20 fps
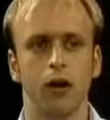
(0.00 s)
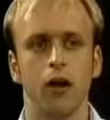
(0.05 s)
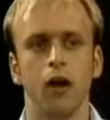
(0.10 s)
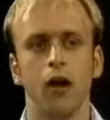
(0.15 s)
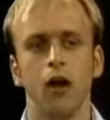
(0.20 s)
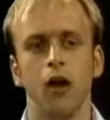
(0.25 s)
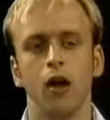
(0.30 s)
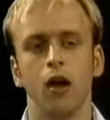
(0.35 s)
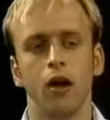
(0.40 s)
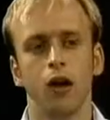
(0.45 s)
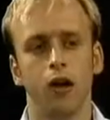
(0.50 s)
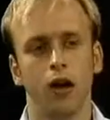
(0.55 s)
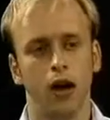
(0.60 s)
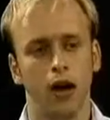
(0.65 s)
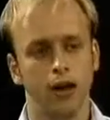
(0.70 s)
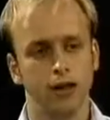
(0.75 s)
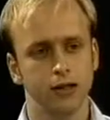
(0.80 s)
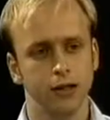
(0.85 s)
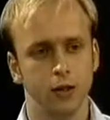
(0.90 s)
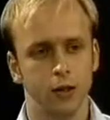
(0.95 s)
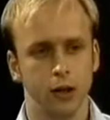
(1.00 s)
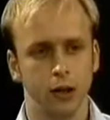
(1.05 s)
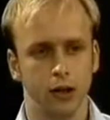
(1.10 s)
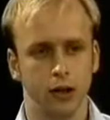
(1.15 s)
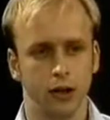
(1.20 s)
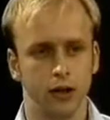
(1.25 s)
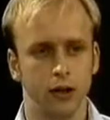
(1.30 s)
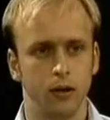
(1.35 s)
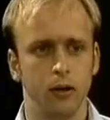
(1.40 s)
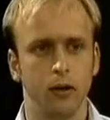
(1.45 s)
Agreement.
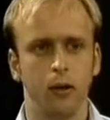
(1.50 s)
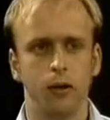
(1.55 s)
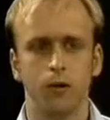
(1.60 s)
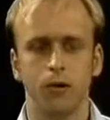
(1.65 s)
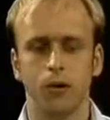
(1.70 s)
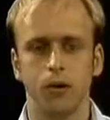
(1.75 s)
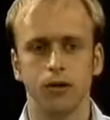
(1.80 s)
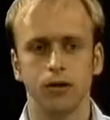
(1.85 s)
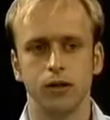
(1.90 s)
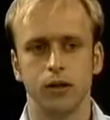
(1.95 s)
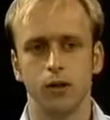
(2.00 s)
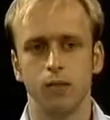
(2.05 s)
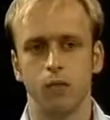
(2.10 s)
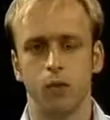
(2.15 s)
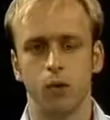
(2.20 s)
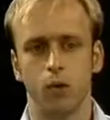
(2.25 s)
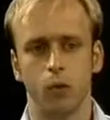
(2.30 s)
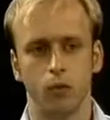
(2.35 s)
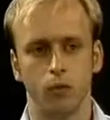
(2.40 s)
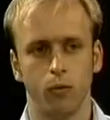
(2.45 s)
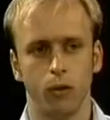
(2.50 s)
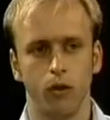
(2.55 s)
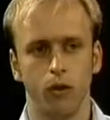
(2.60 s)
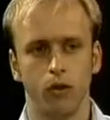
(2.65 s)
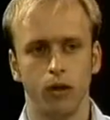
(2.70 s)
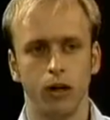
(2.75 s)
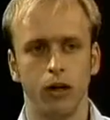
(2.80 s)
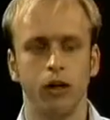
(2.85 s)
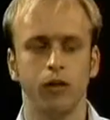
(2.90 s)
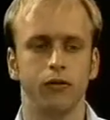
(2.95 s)
Consequently, President
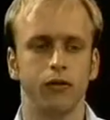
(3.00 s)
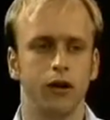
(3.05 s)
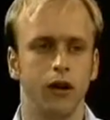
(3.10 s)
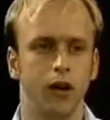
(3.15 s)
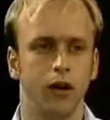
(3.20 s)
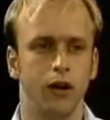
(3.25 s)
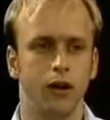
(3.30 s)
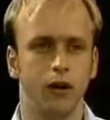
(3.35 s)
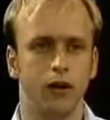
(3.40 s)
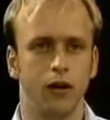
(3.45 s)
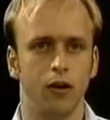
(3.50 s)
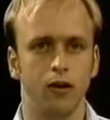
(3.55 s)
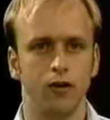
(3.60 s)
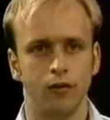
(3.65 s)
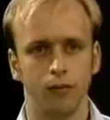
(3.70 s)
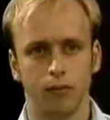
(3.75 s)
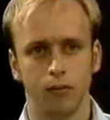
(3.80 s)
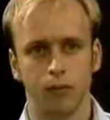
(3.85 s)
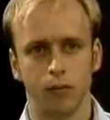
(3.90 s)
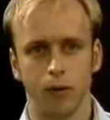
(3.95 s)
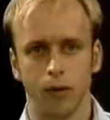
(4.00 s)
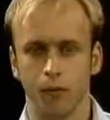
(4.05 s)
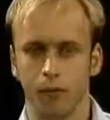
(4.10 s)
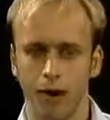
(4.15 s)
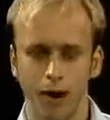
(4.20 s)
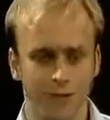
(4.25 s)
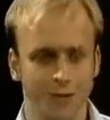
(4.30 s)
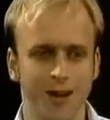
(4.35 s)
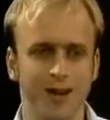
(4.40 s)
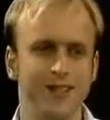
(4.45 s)
Mulroney of Canada,
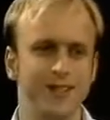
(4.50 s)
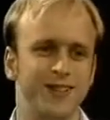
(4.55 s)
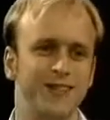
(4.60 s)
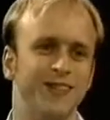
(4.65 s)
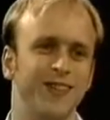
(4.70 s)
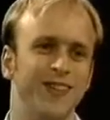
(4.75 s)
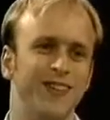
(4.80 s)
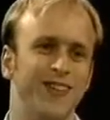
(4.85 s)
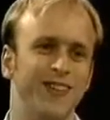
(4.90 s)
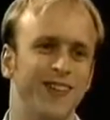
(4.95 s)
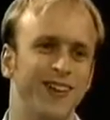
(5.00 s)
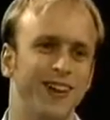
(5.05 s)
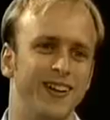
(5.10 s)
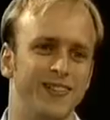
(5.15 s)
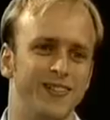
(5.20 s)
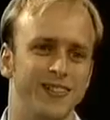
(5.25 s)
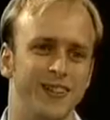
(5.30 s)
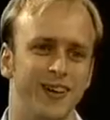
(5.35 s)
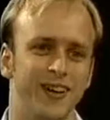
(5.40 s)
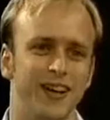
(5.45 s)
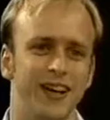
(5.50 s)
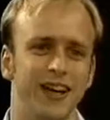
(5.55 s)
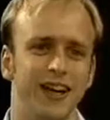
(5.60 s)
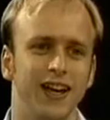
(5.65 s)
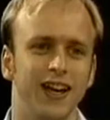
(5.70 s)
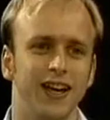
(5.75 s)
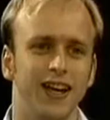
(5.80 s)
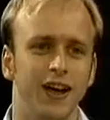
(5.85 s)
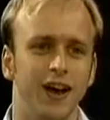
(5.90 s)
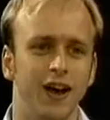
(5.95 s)
or Prime Minister Mulroney, I'm
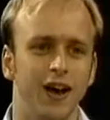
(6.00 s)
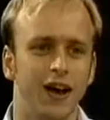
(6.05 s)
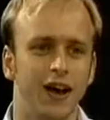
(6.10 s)
sorry,